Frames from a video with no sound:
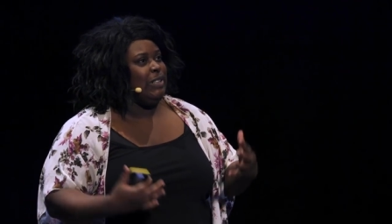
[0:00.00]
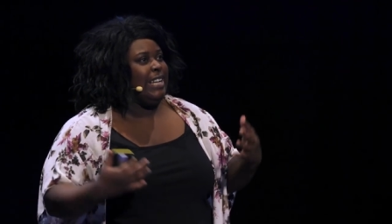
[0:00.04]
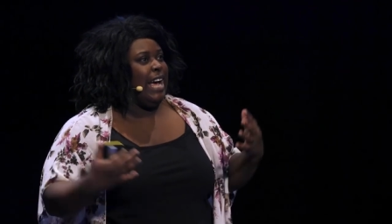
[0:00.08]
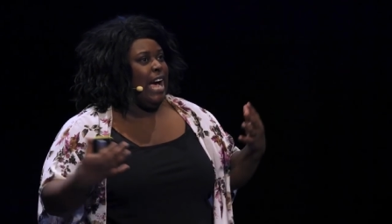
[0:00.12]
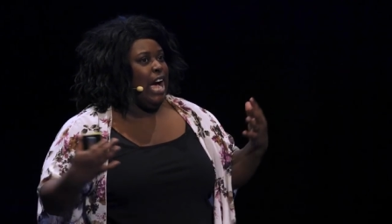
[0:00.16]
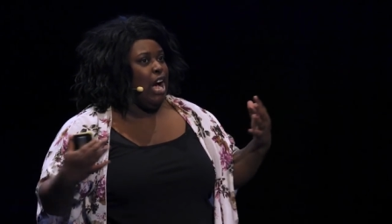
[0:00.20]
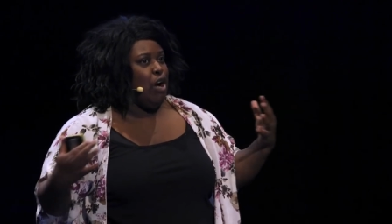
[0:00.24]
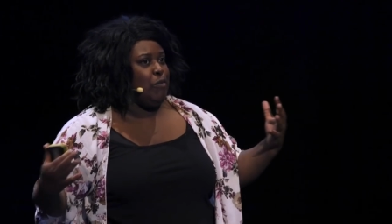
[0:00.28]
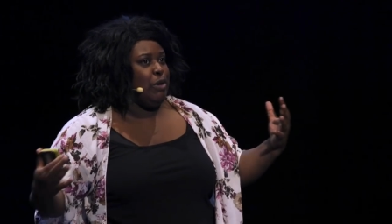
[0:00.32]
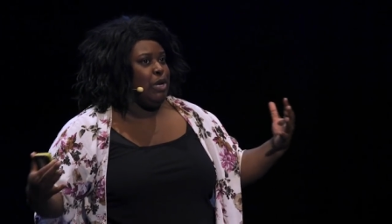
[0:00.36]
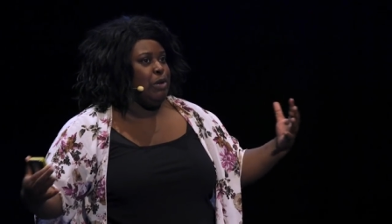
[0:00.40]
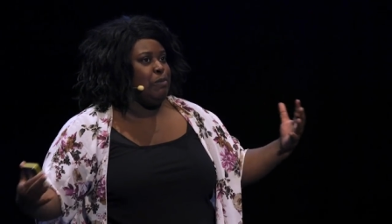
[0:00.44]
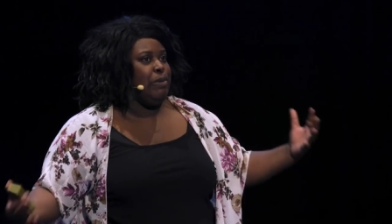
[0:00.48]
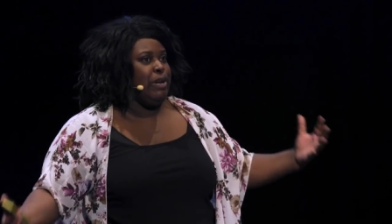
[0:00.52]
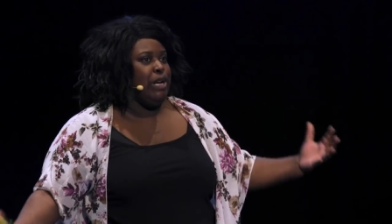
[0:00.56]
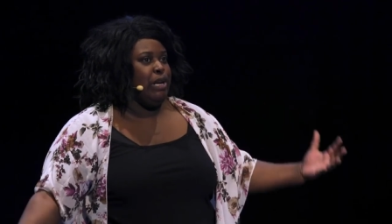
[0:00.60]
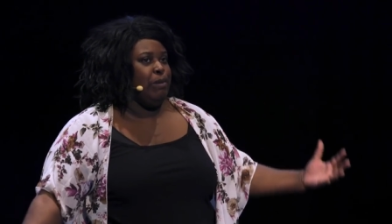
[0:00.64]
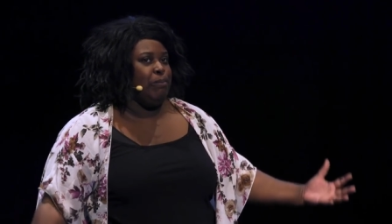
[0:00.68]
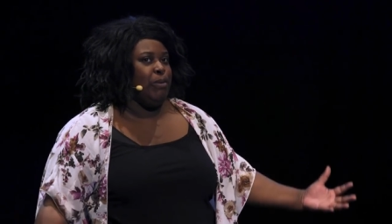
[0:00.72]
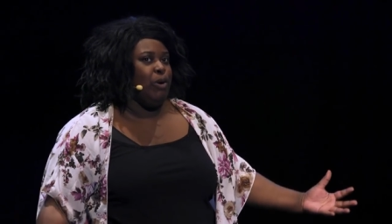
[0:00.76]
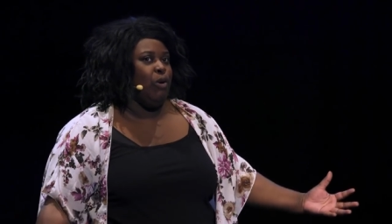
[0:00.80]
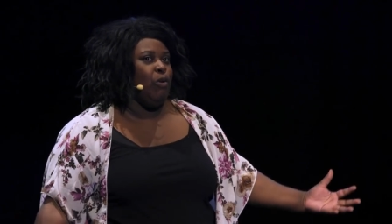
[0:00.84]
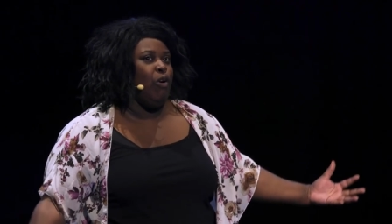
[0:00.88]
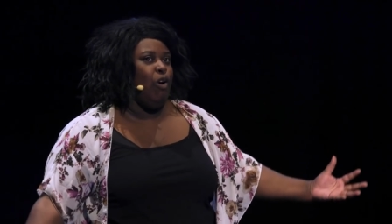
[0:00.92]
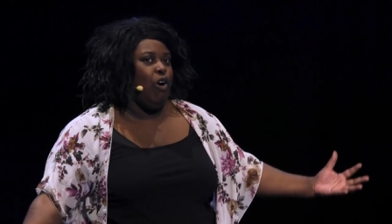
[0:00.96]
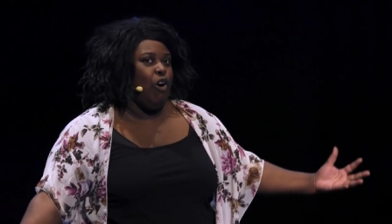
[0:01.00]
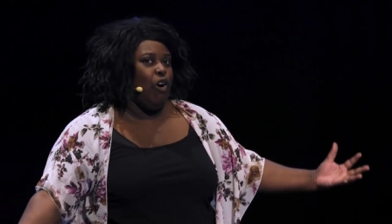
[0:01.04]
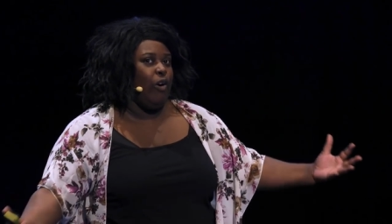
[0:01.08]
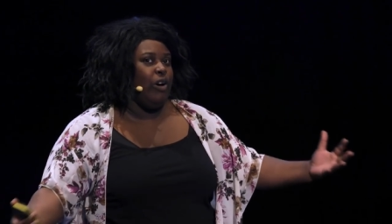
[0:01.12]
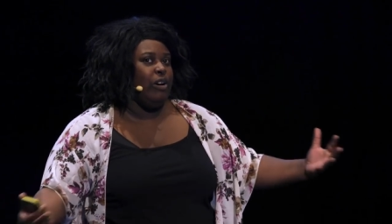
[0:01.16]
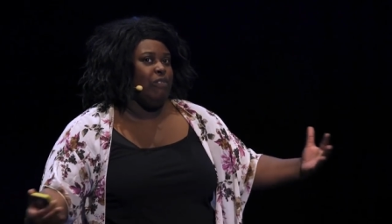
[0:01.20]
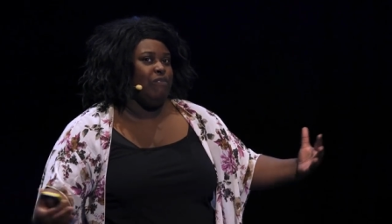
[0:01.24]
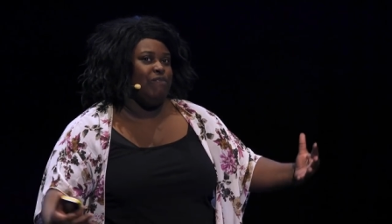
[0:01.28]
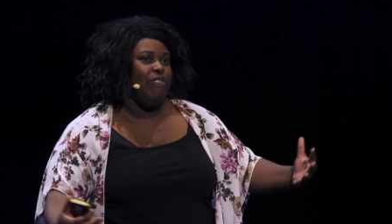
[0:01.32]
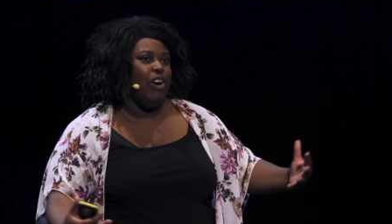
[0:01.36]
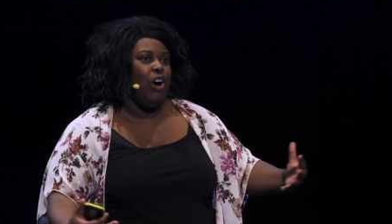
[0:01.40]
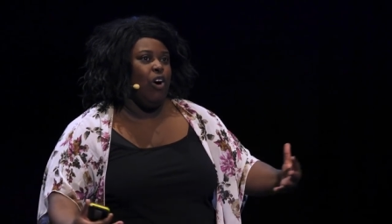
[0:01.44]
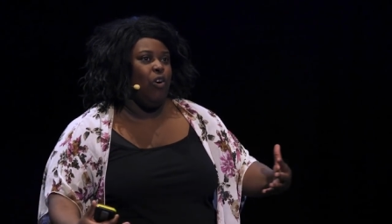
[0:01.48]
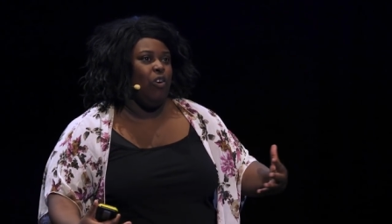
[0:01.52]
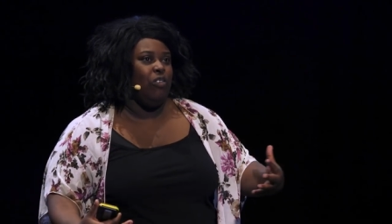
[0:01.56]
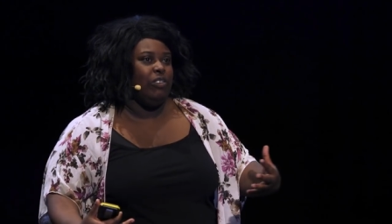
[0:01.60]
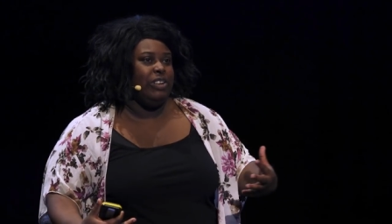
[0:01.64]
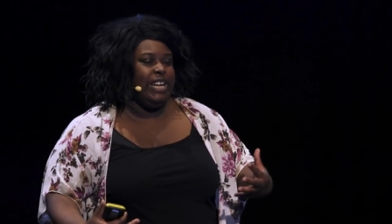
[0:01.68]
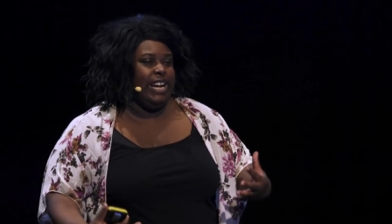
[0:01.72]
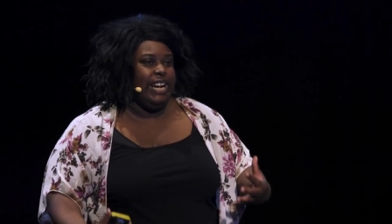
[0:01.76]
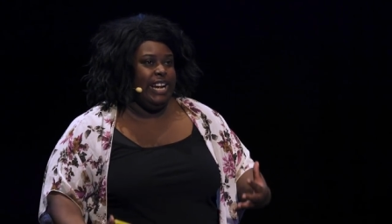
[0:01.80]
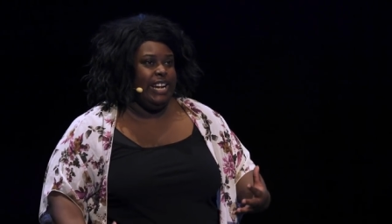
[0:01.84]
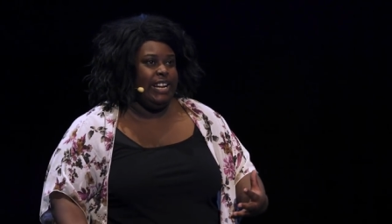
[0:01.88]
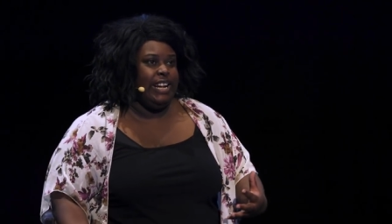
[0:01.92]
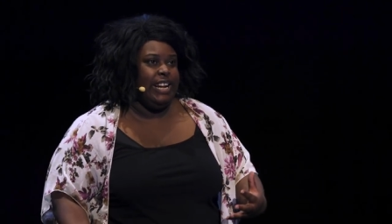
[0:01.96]
as how many people are
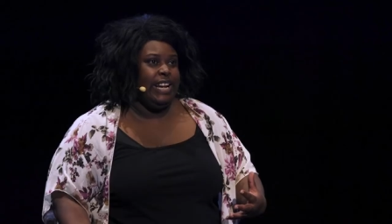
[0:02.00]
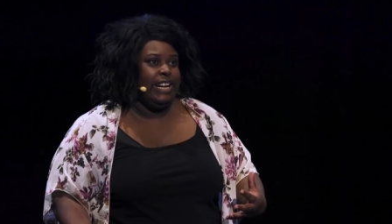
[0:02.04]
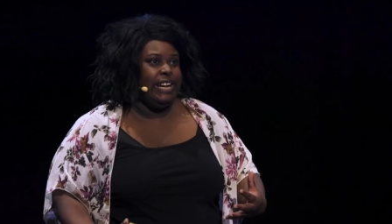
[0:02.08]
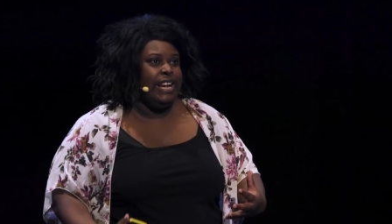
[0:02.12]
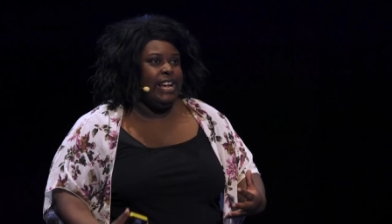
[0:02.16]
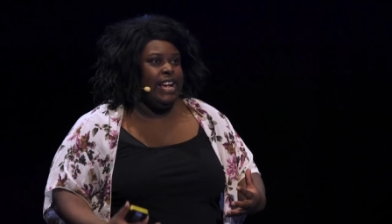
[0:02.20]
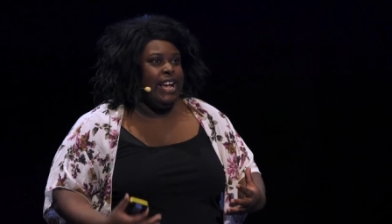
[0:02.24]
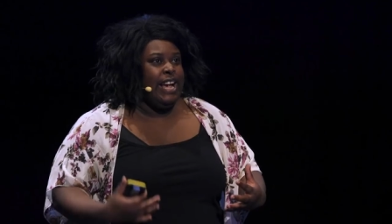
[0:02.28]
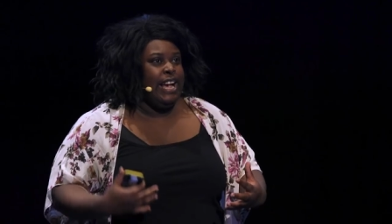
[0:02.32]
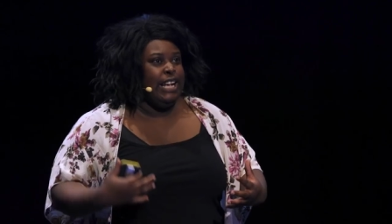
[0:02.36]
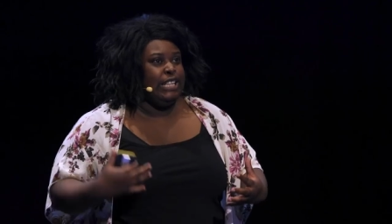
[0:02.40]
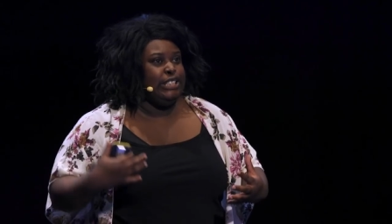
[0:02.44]
involved in it.